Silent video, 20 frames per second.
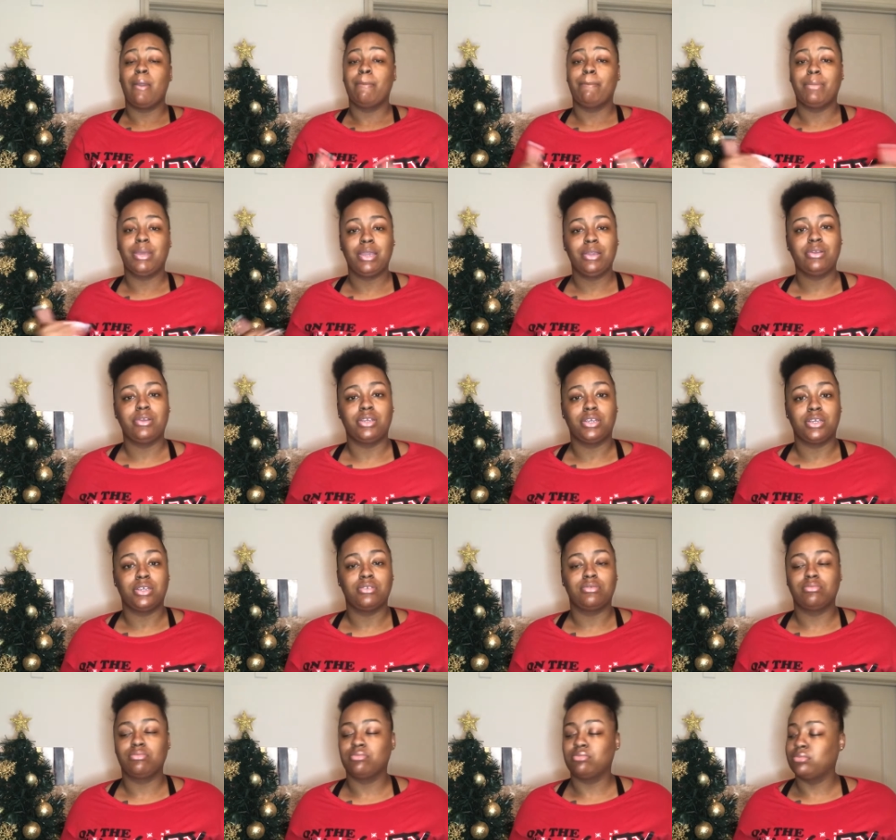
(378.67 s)
period
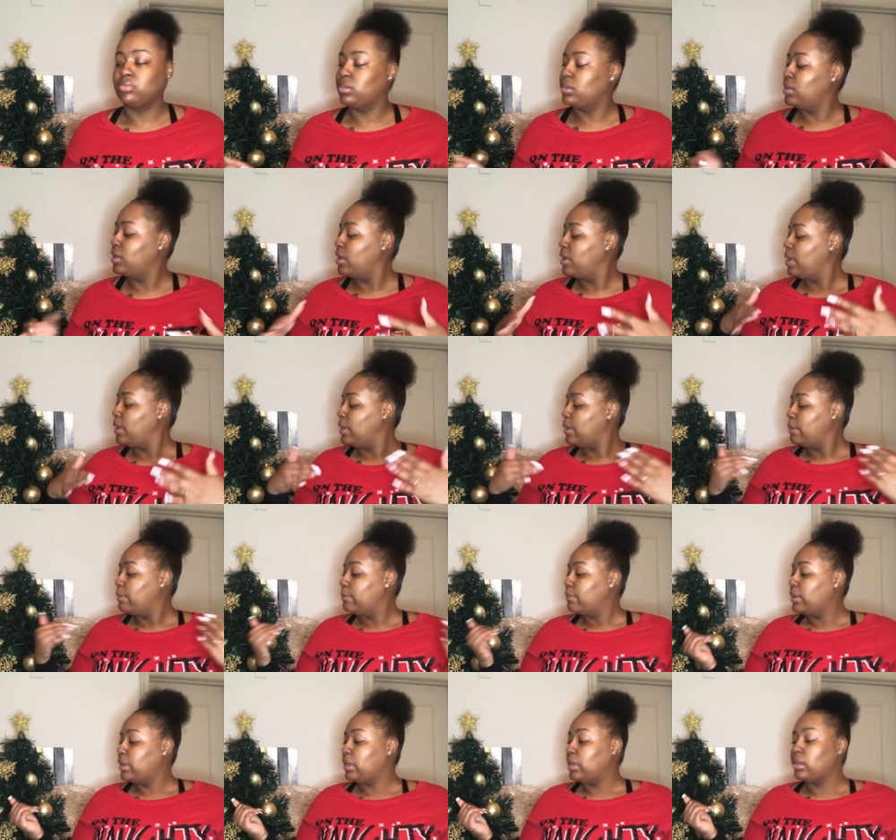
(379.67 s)

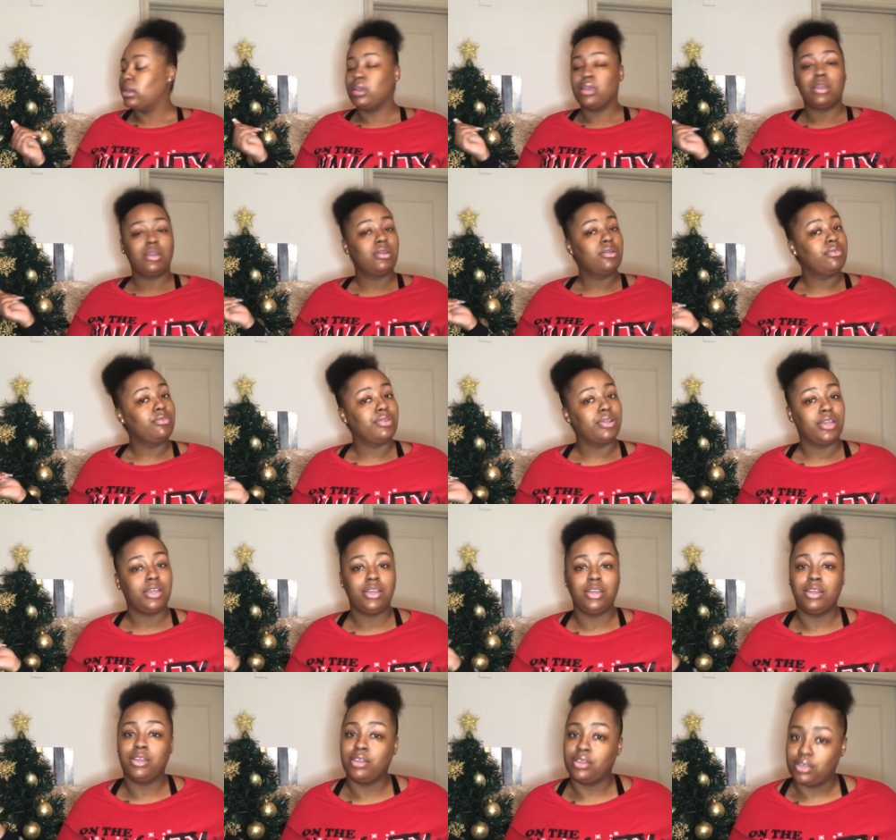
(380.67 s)

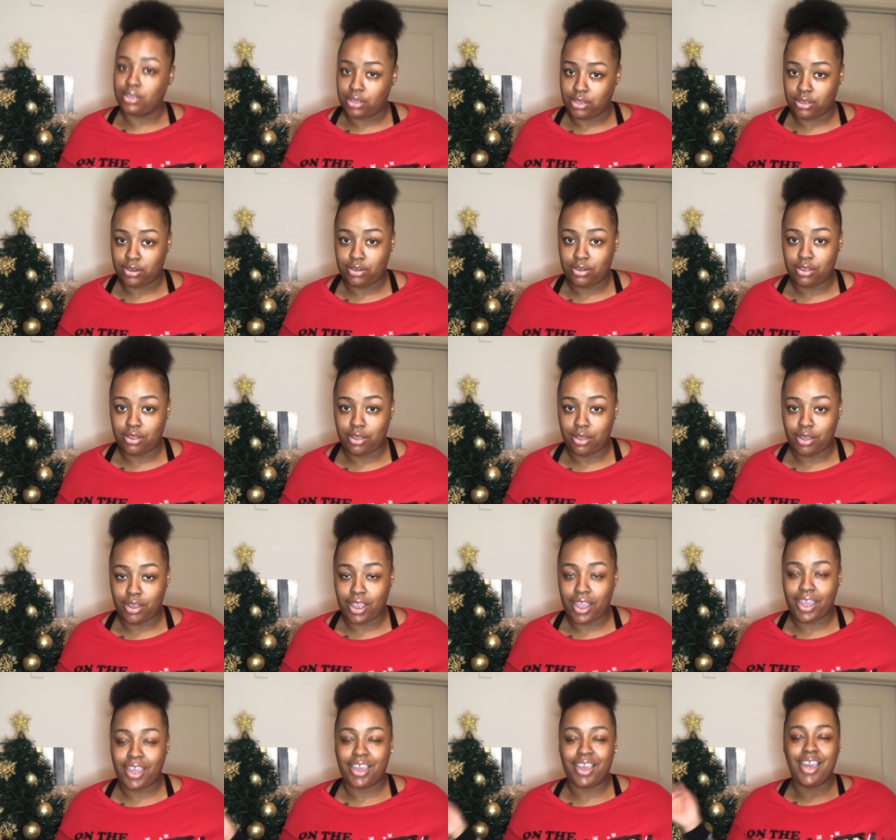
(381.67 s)

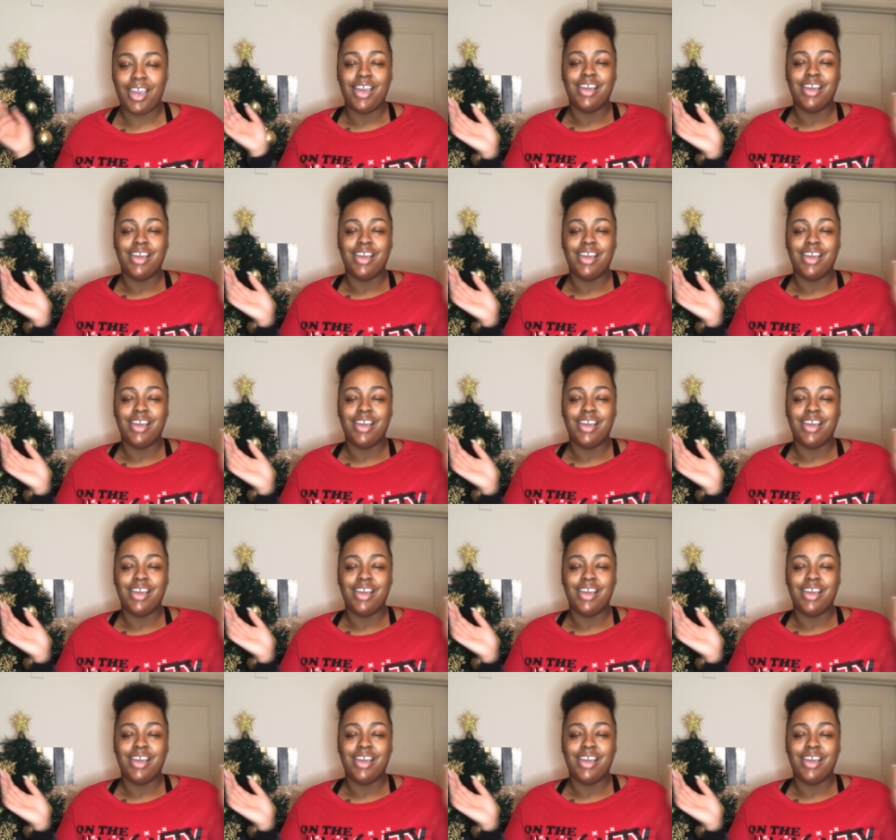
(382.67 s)
Okay,